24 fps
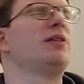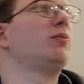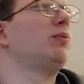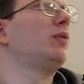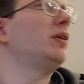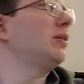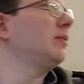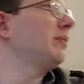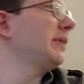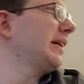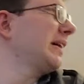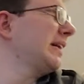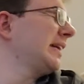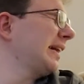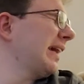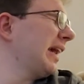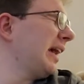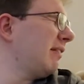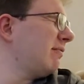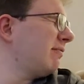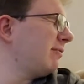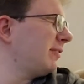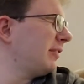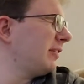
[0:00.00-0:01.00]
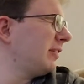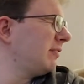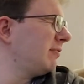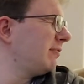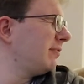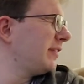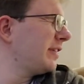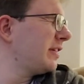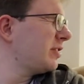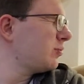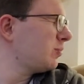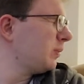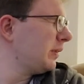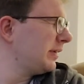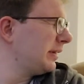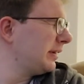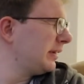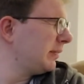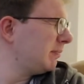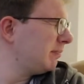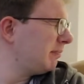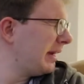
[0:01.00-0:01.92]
What are we going to get for our first one?